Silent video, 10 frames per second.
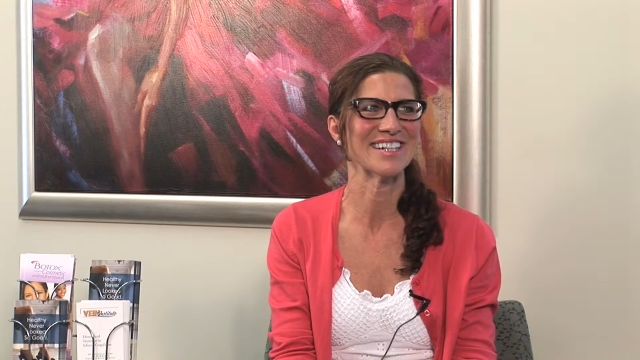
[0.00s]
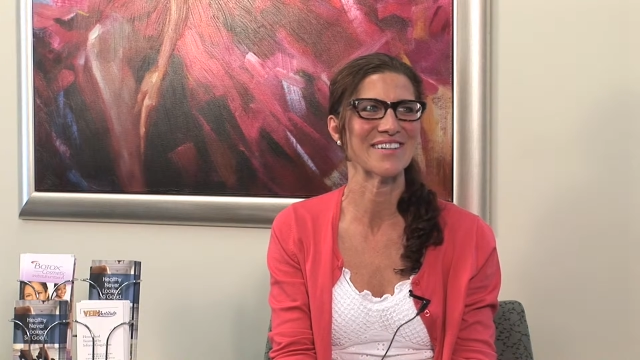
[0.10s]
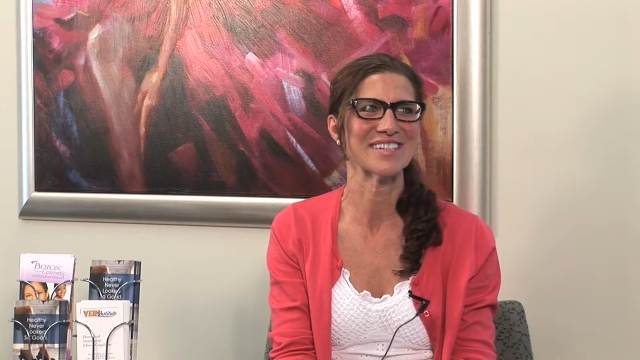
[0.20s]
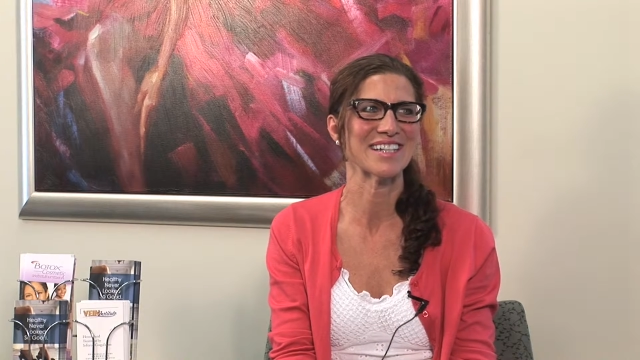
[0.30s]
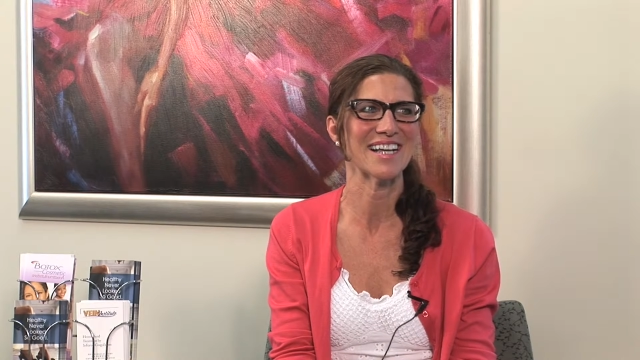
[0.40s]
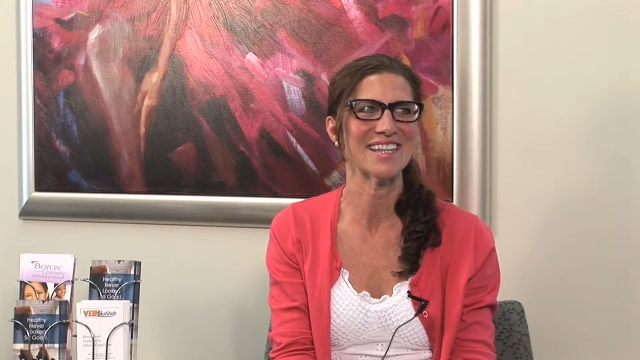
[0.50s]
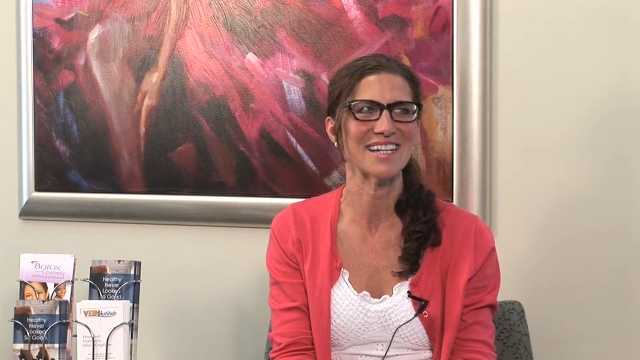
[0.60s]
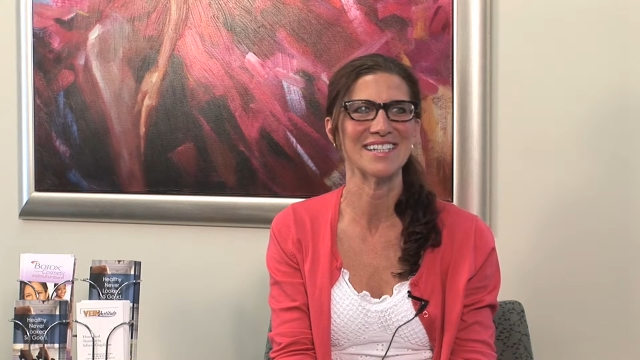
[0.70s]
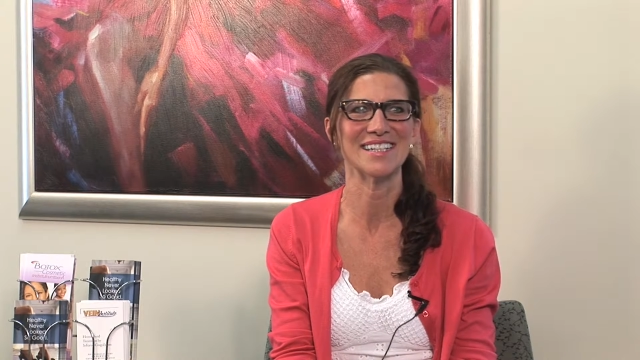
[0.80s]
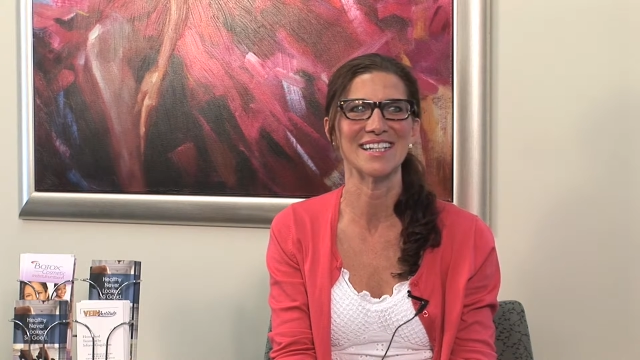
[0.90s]
and I was glad that
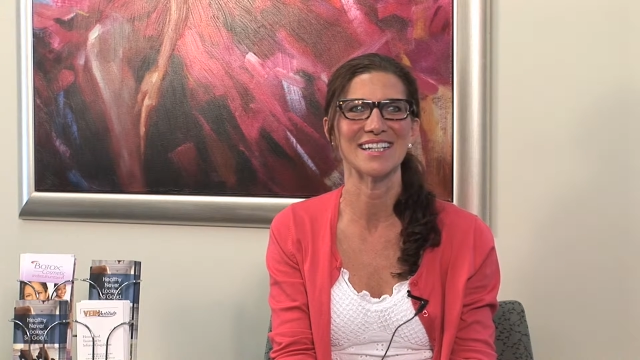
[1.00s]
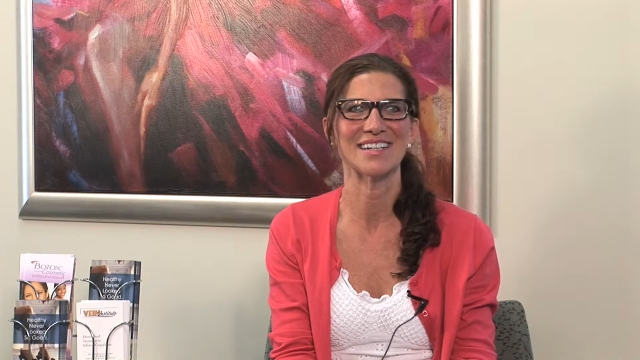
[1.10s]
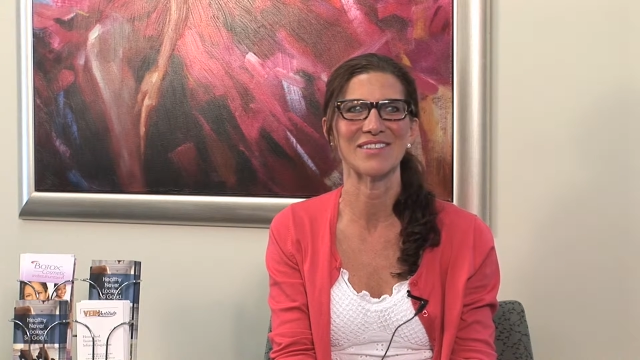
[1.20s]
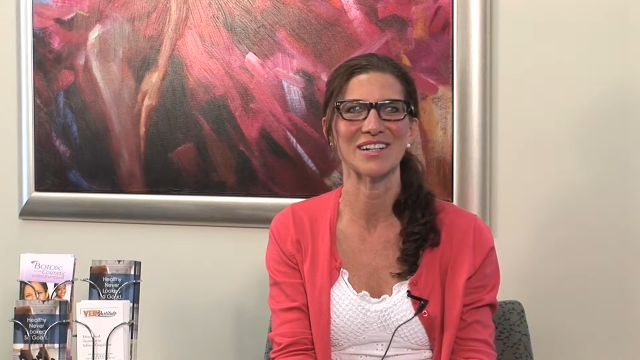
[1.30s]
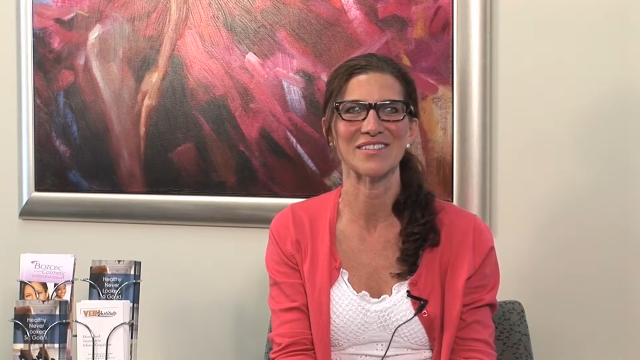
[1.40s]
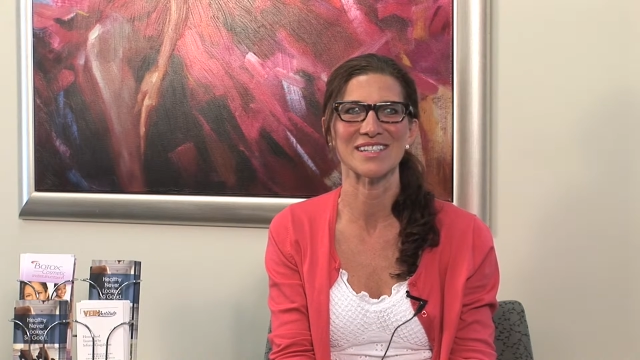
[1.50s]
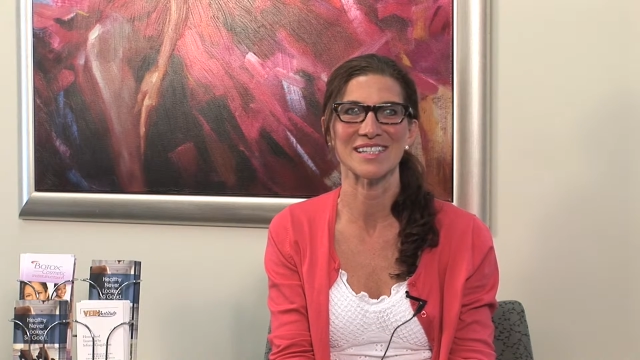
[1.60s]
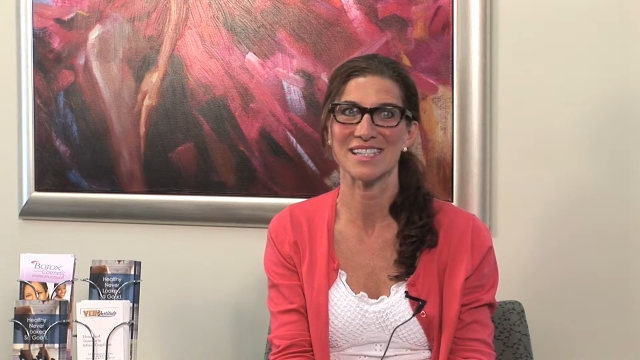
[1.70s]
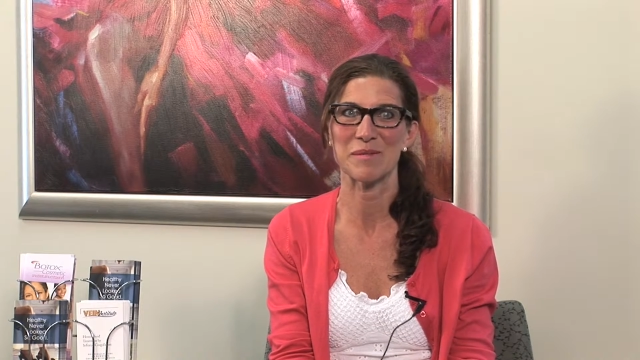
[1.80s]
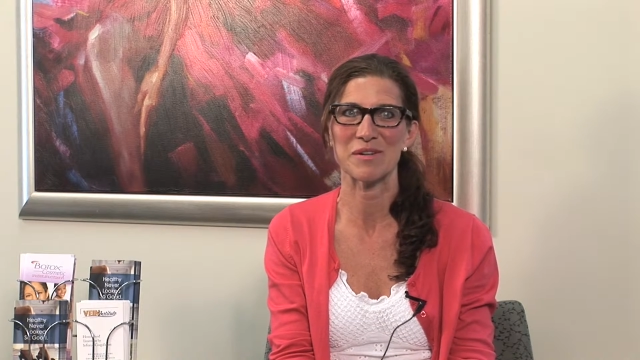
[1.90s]
I did it when it
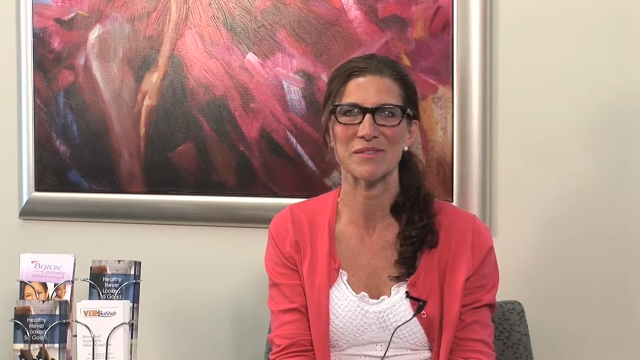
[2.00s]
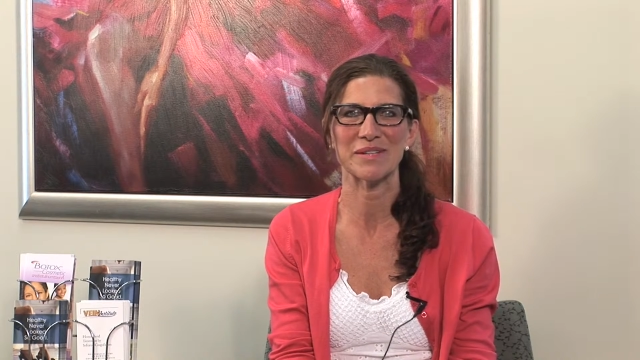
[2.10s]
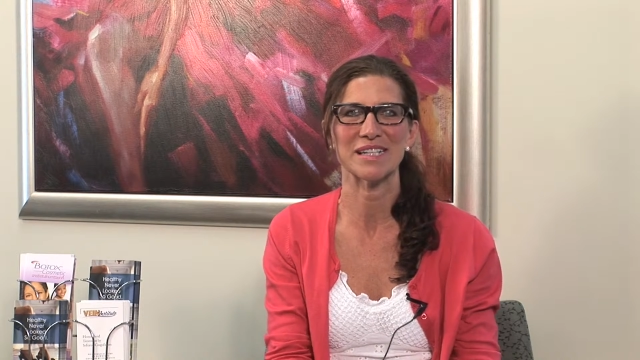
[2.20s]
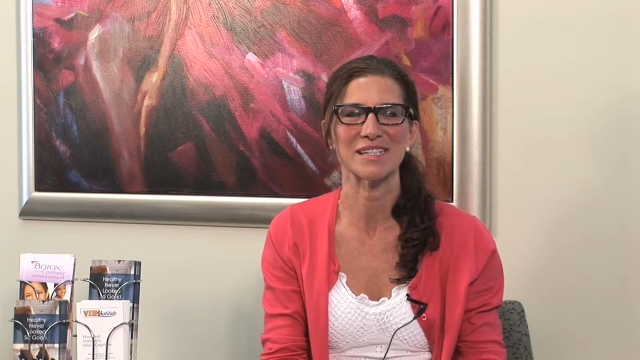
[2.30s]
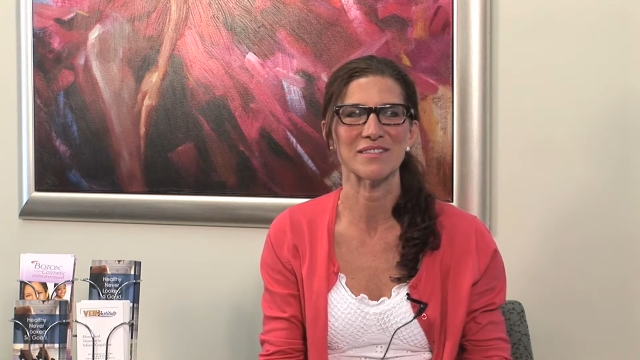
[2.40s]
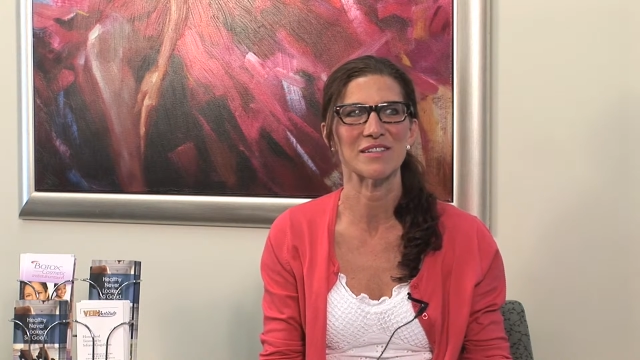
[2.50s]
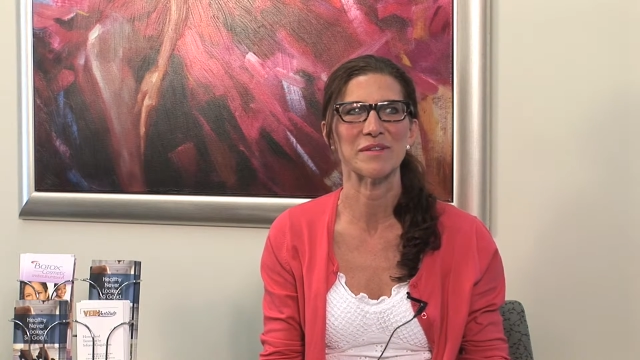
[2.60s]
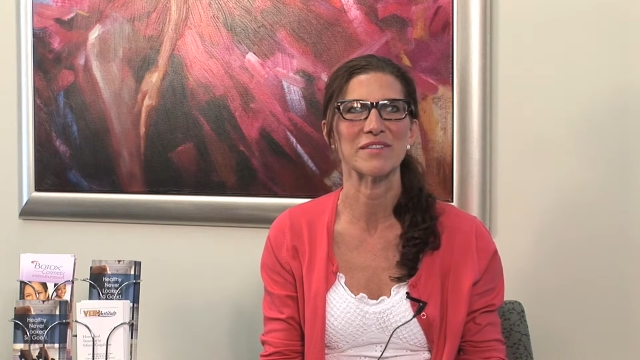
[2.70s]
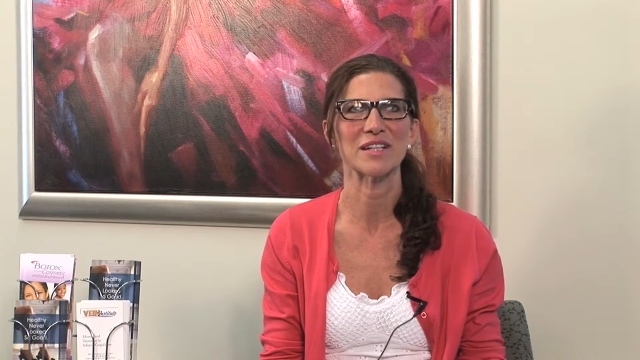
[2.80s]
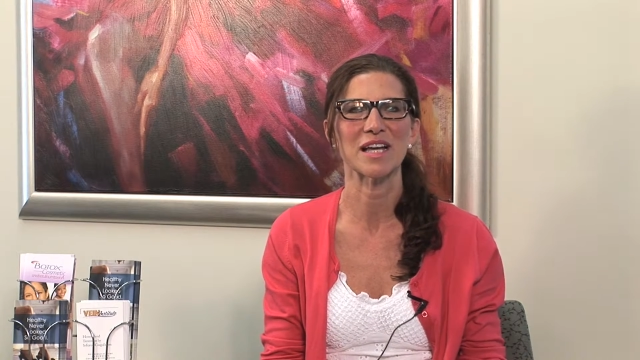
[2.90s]
wasn't summer because it would have
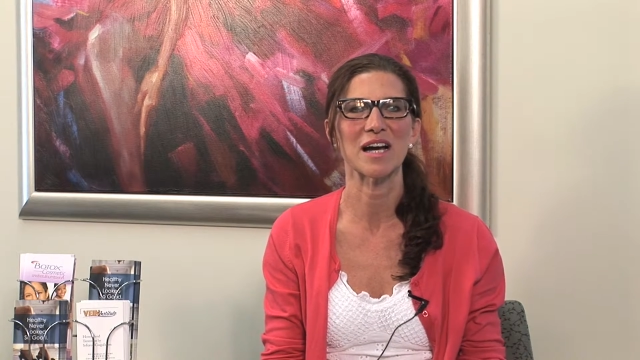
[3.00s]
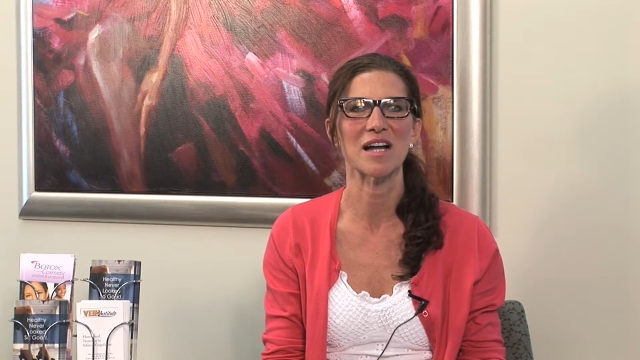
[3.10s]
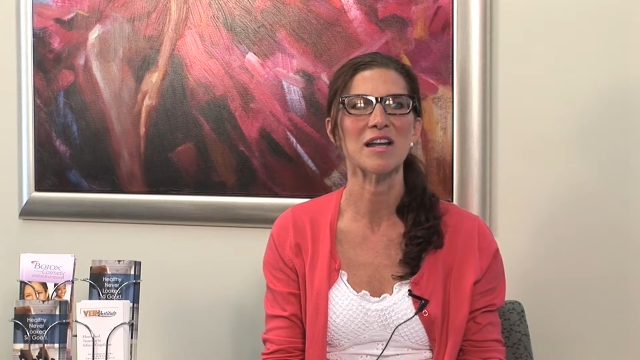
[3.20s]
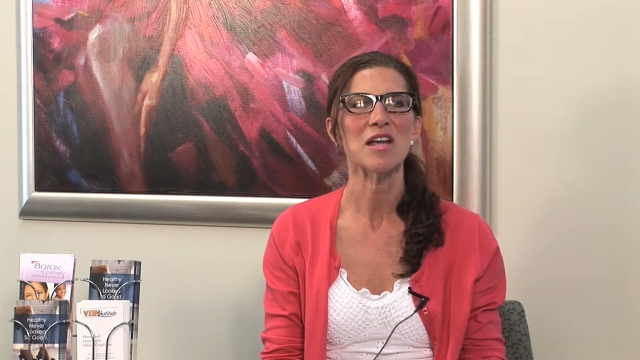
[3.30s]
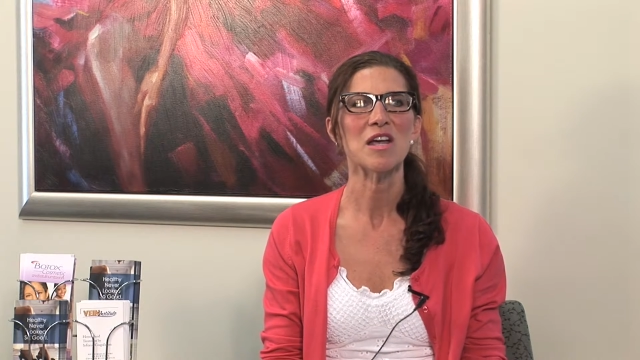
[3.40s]
been really hot.